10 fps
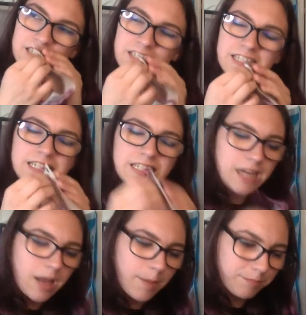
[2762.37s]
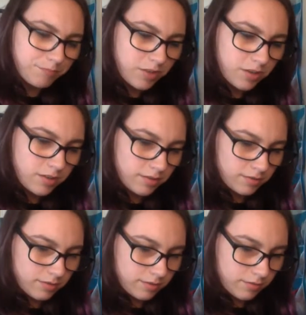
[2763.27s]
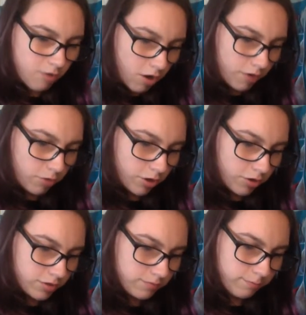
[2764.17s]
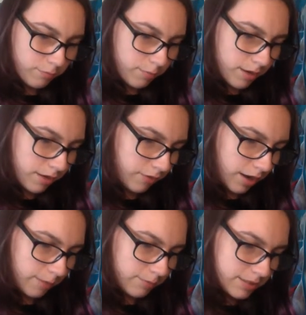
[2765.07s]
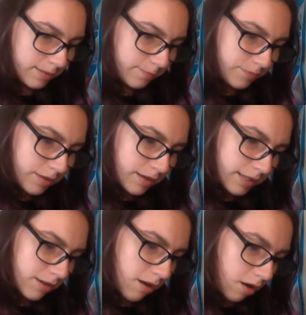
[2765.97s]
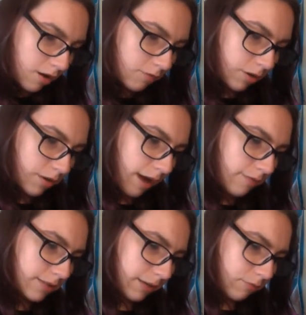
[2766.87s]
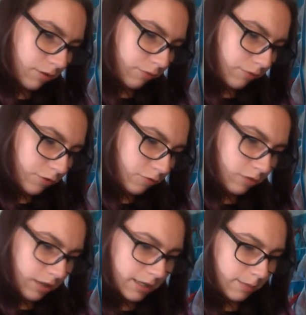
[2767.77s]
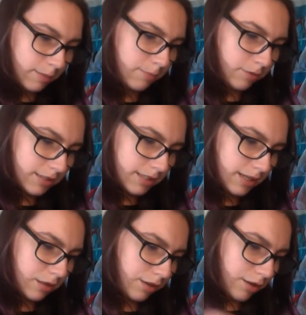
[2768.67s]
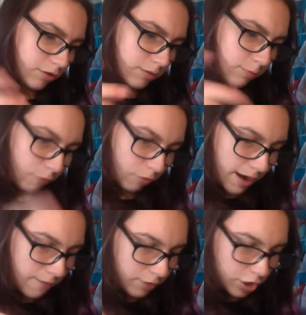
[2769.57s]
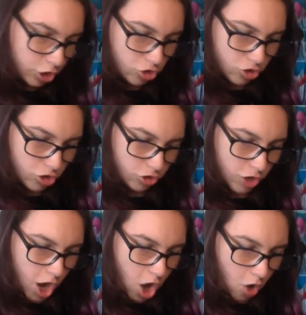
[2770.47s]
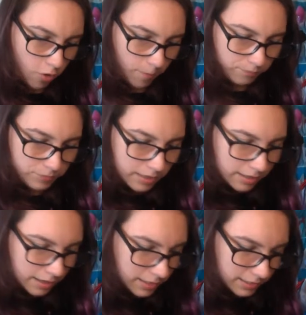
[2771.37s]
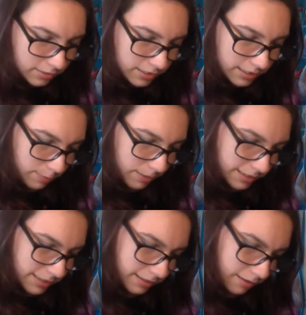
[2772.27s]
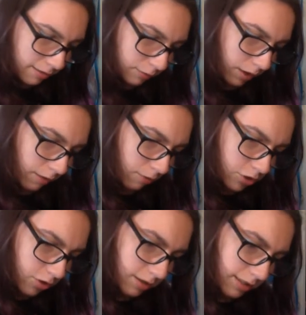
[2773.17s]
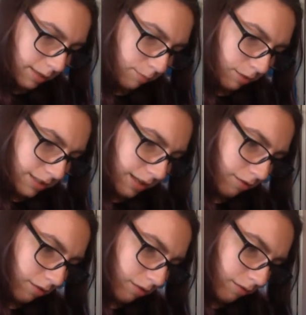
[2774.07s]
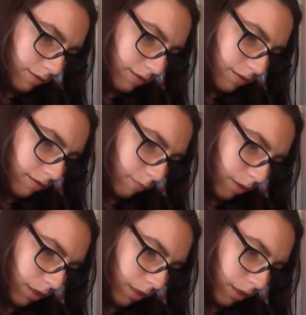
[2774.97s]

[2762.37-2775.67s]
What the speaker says: that Onward mermaid vibes. I saw Onward. I was like one of the few lucky people to see it in the theaters before everything shut down. And then it's on Disney Plus, so that was fun. I watched it on Disney Plus the other month,